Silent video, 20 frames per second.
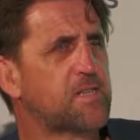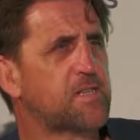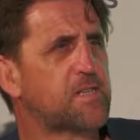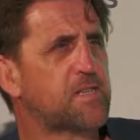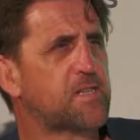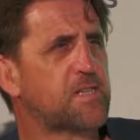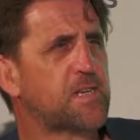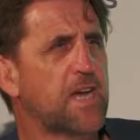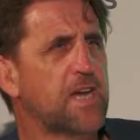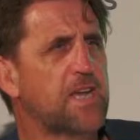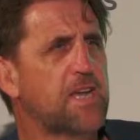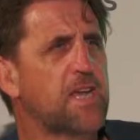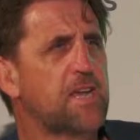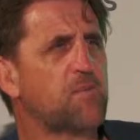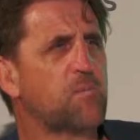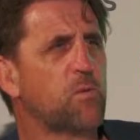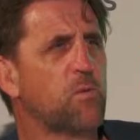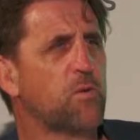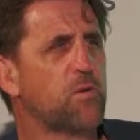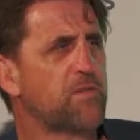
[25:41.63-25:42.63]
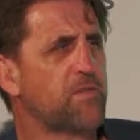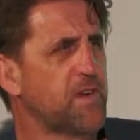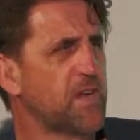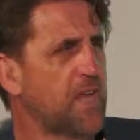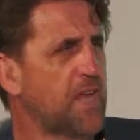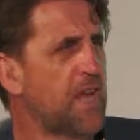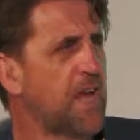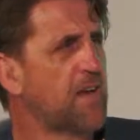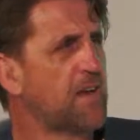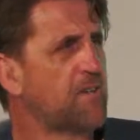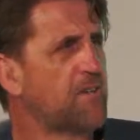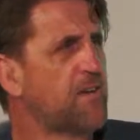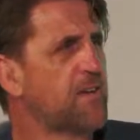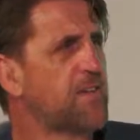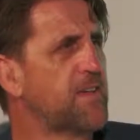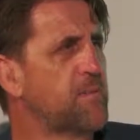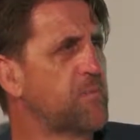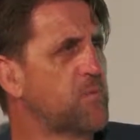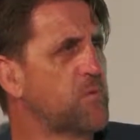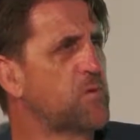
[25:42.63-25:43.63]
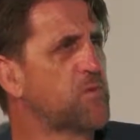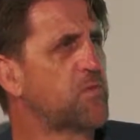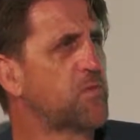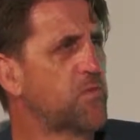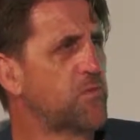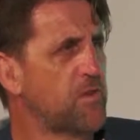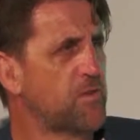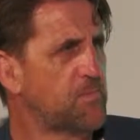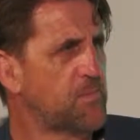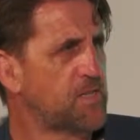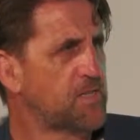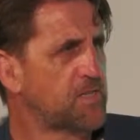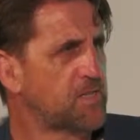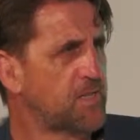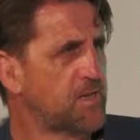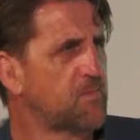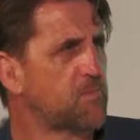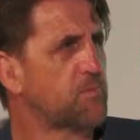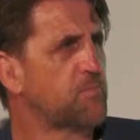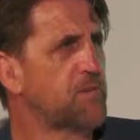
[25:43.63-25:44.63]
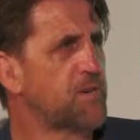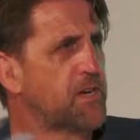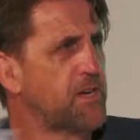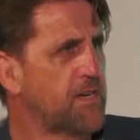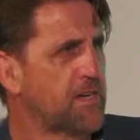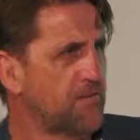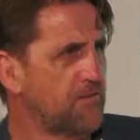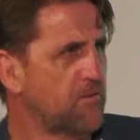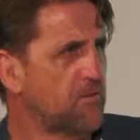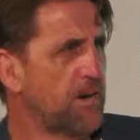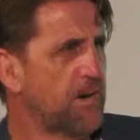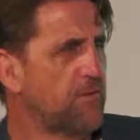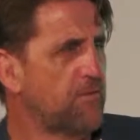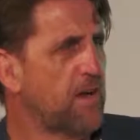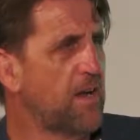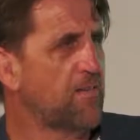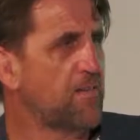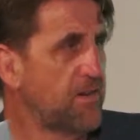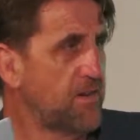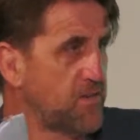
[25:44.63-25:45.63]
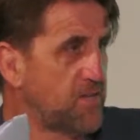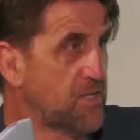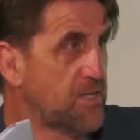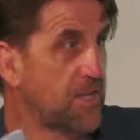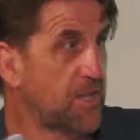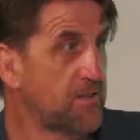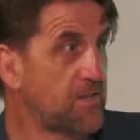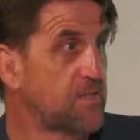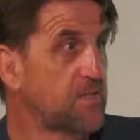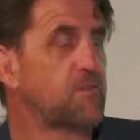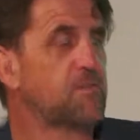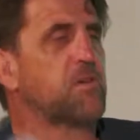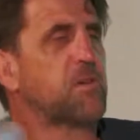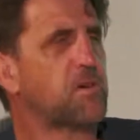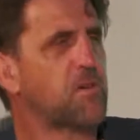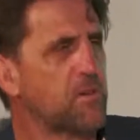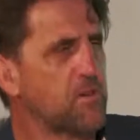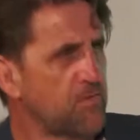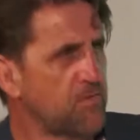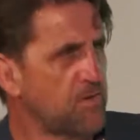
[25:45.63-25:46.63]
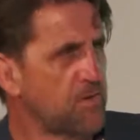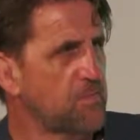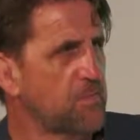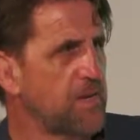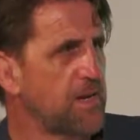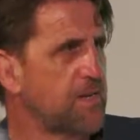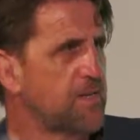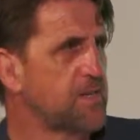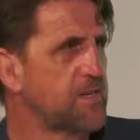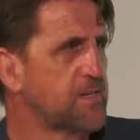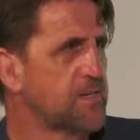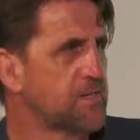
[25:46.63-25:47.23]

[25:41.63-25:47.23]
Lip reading: taking more of an account of how that moves through your business in a more predictive way, rather than as you say this, oh my God, I've got to pay this.